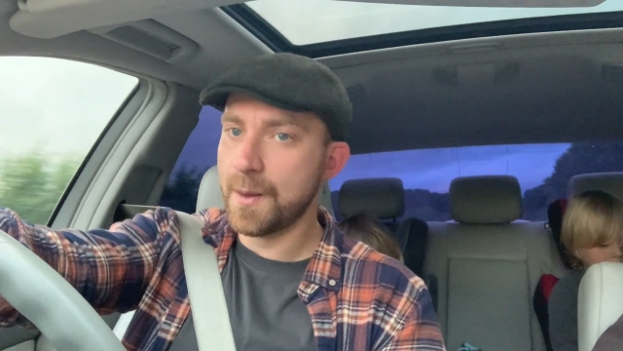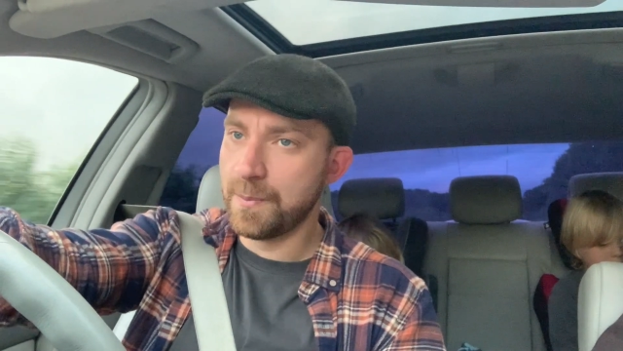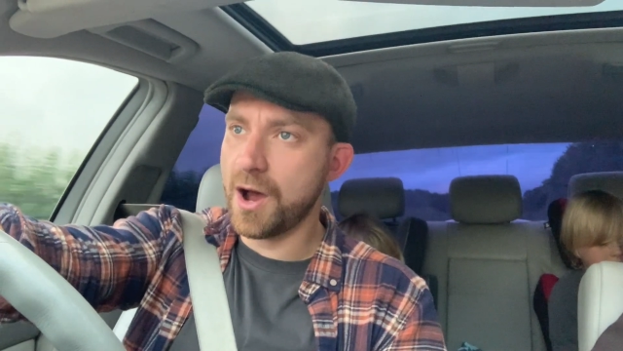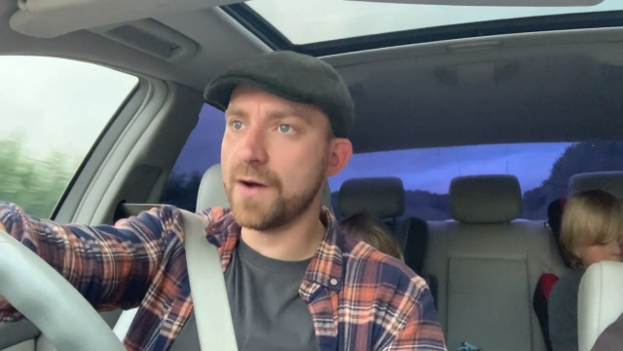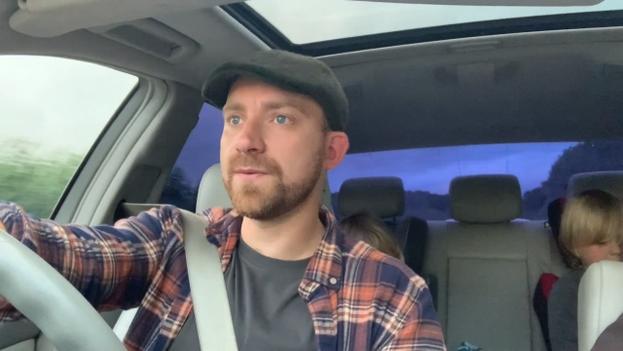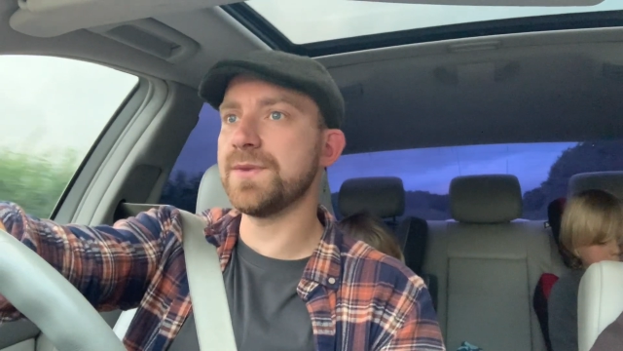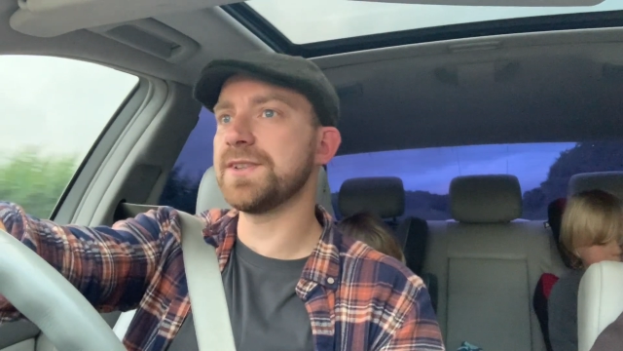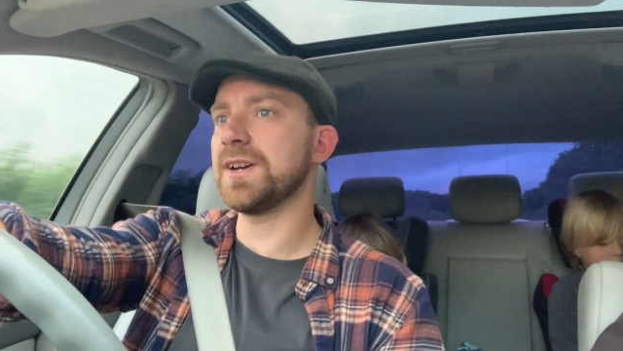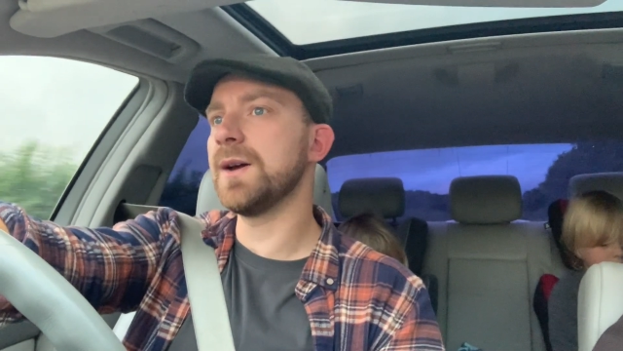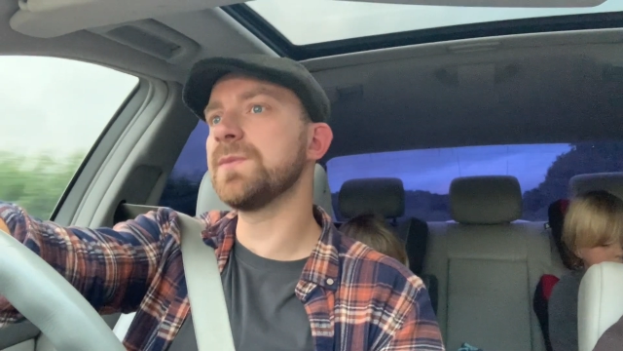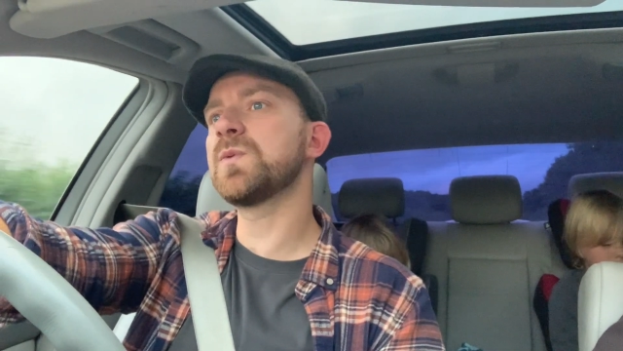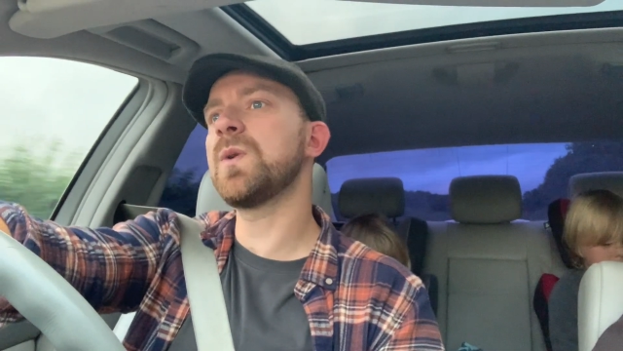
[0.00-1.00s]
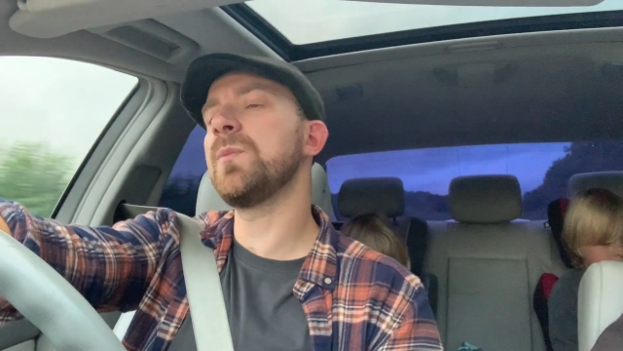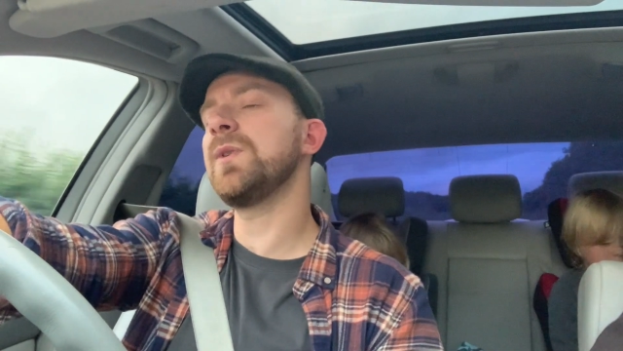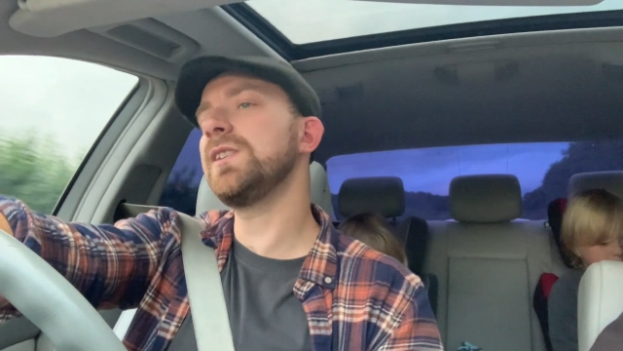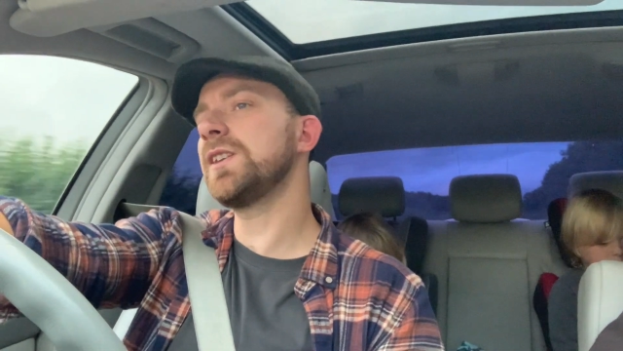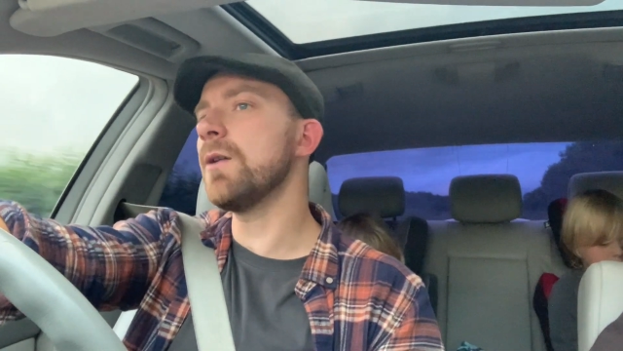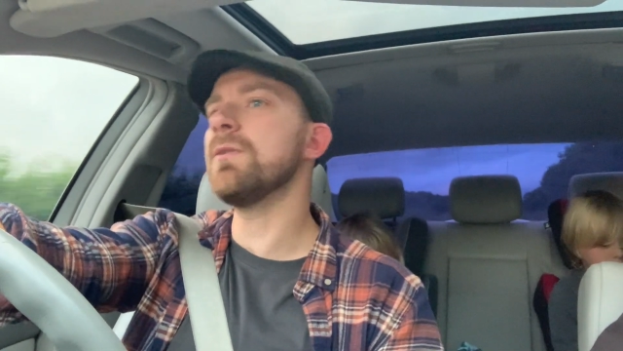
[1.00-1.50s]
apart from the times when
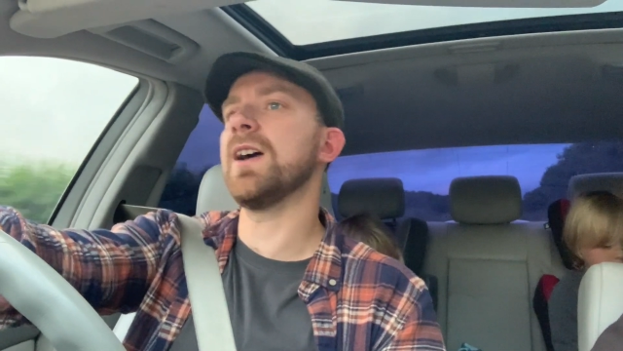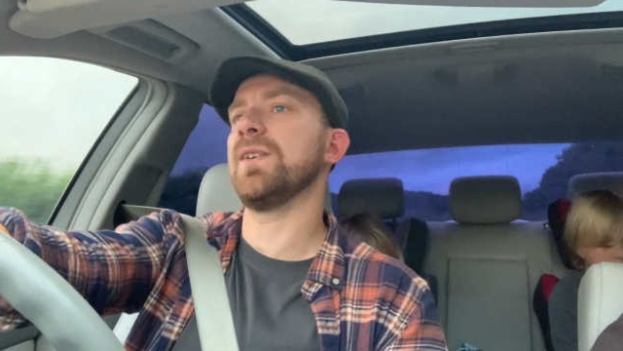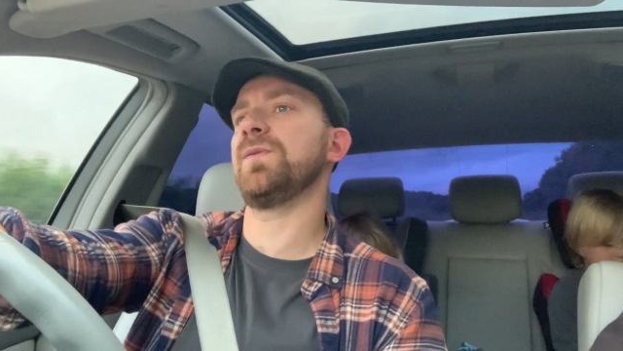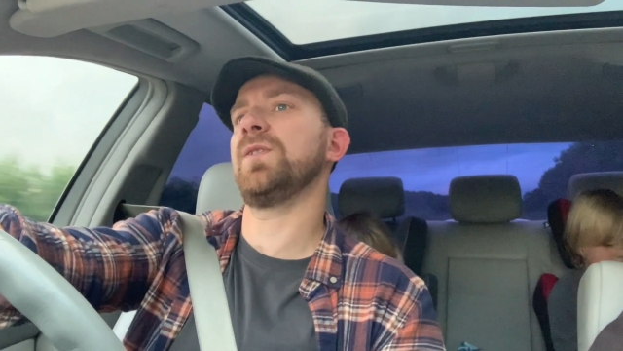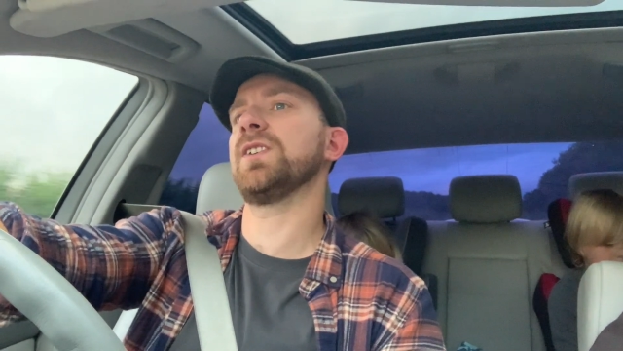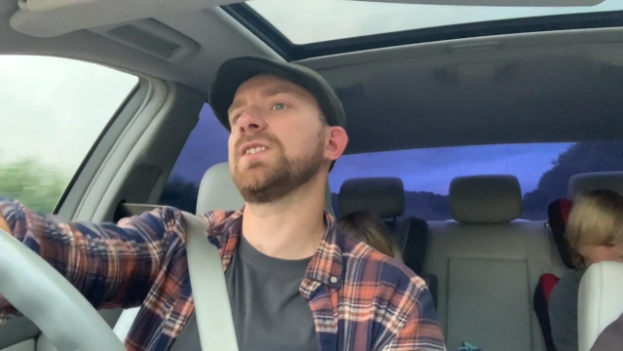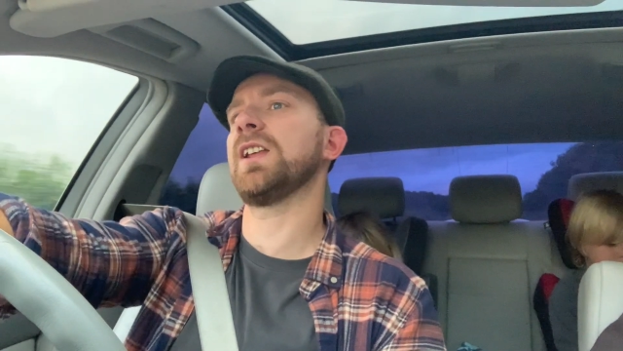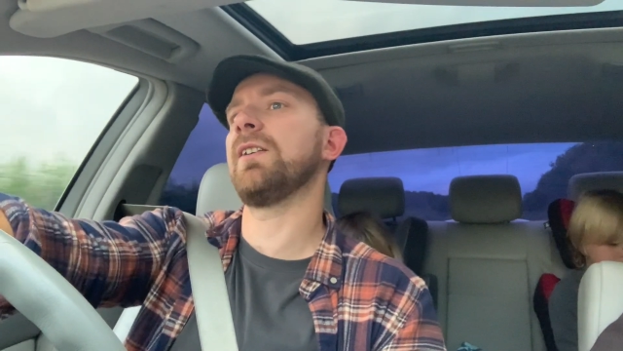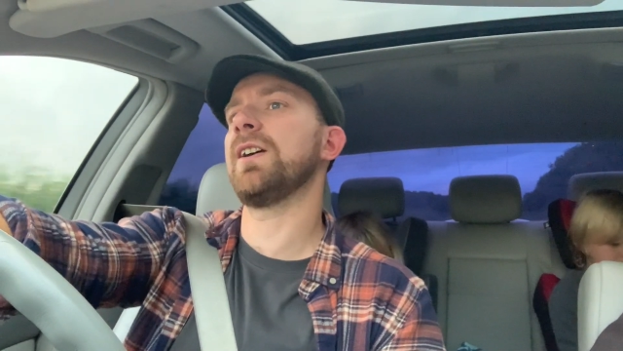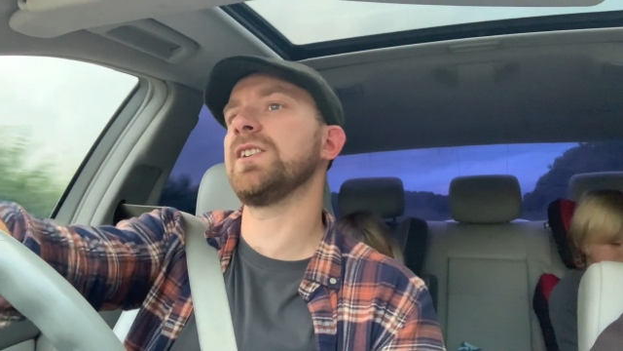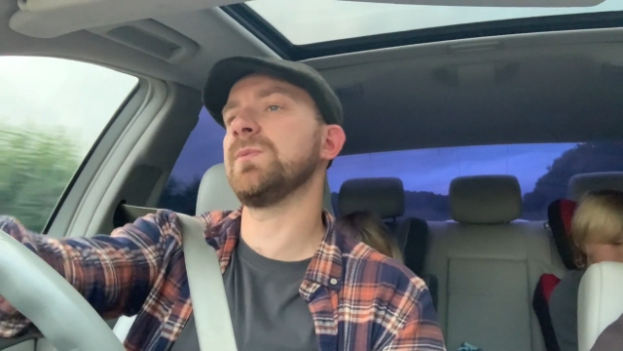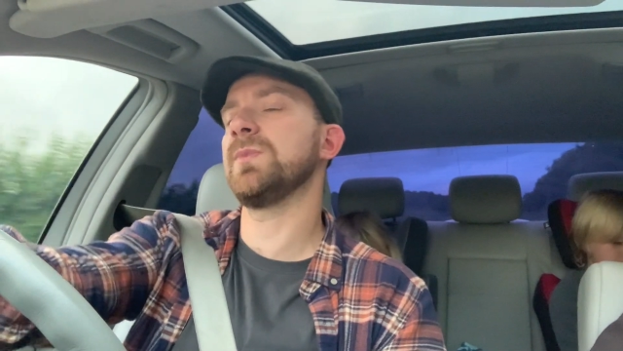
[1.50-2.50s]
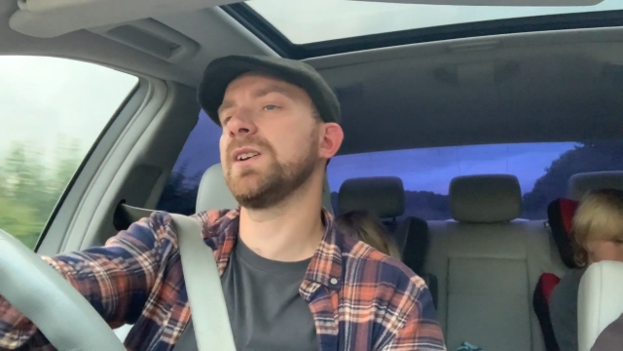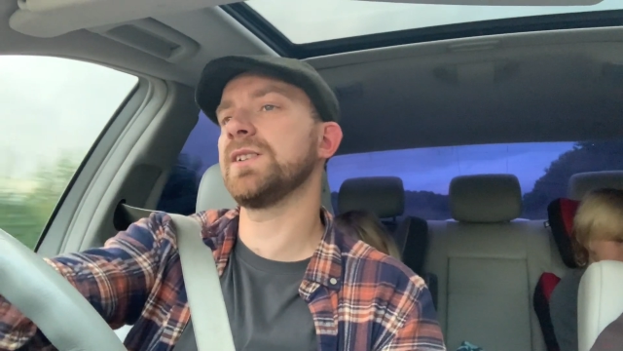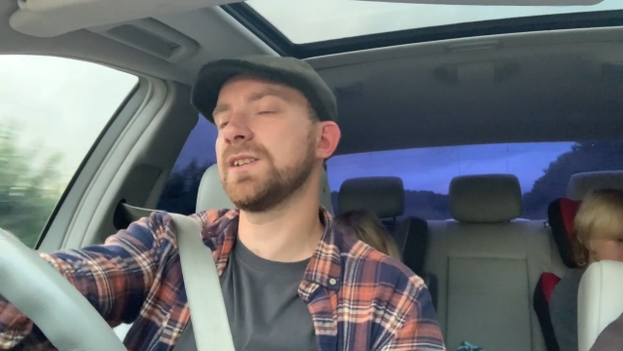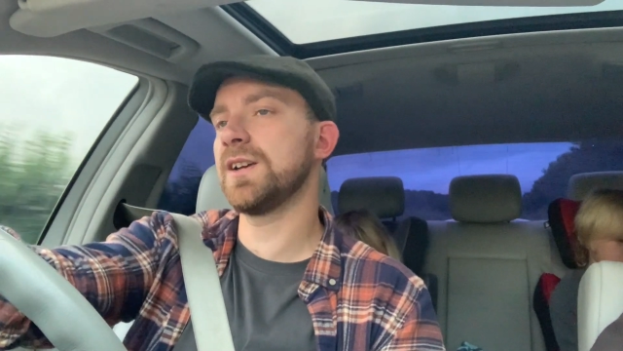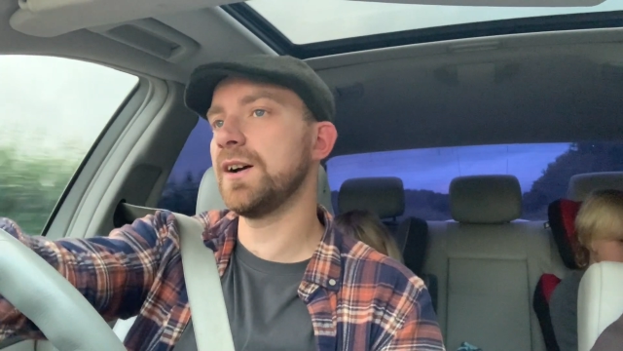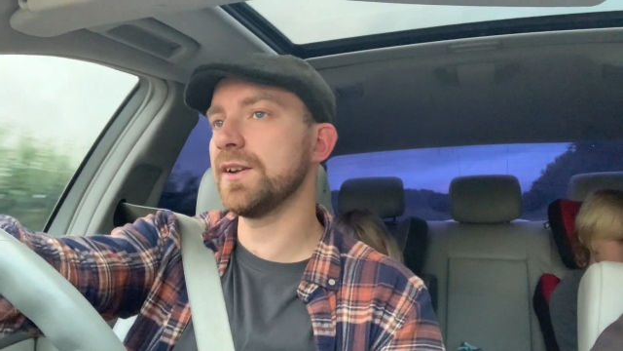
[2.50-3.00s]
we don't have full acceleration
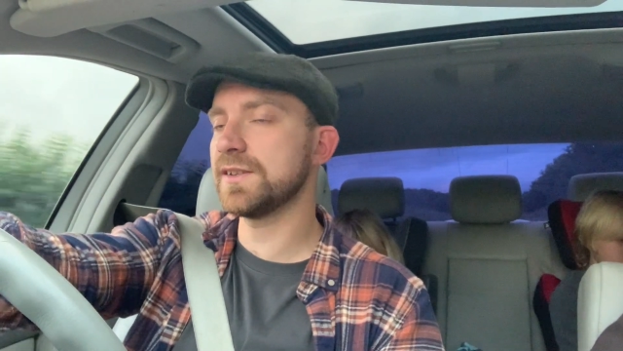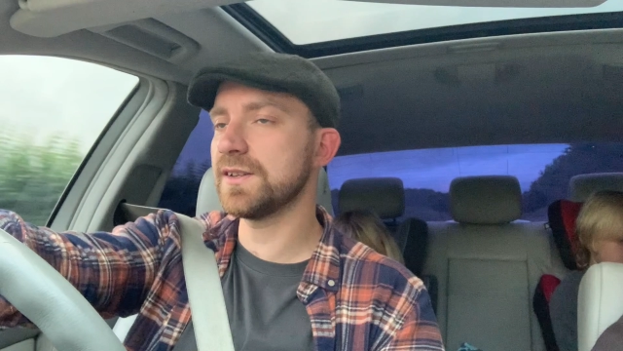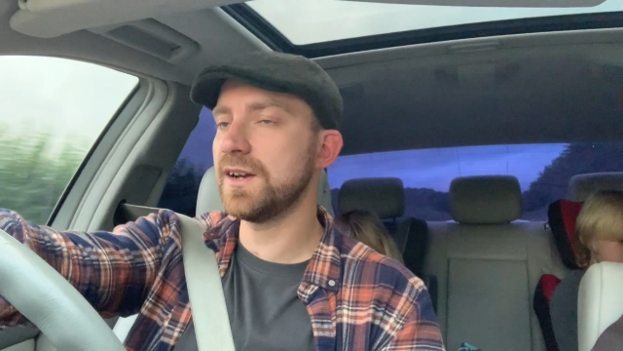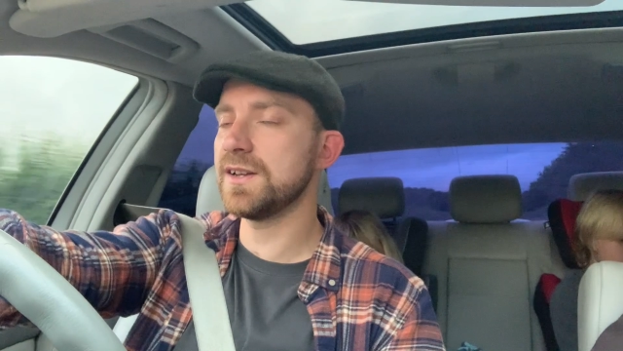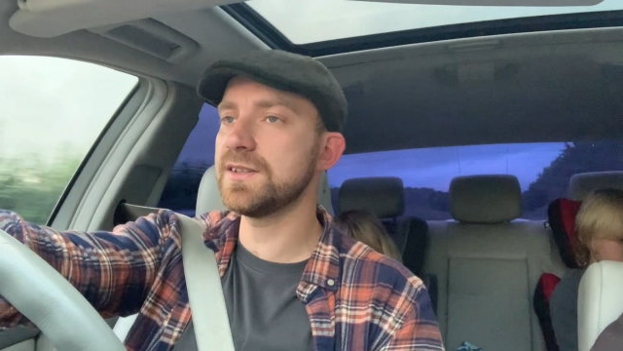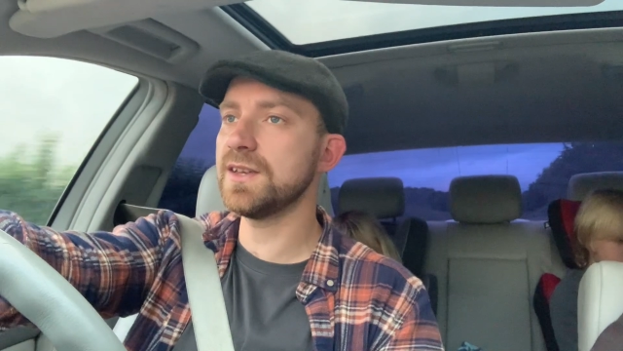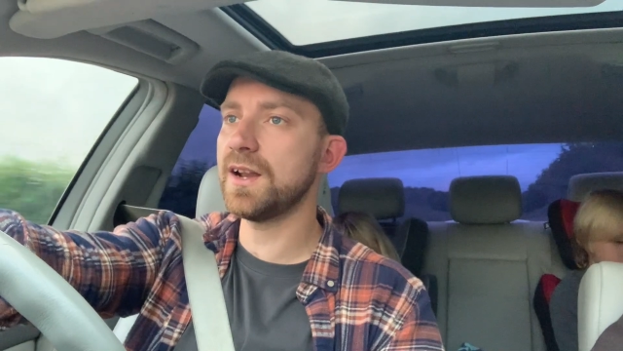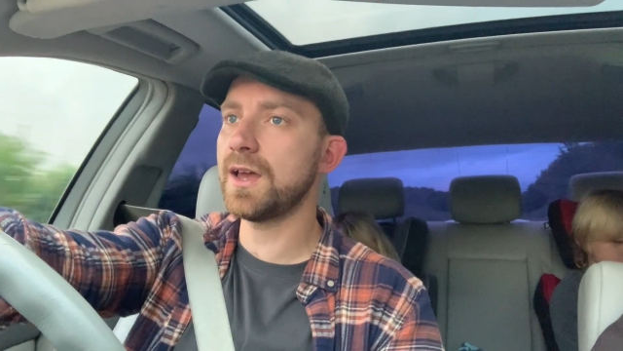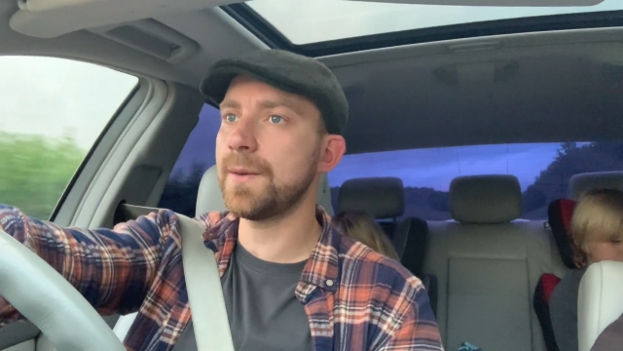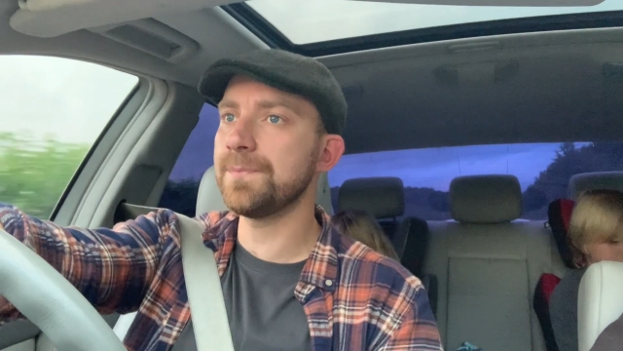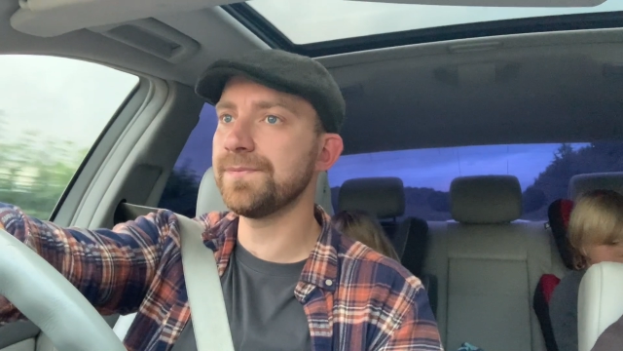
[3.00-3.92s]
because the car decides that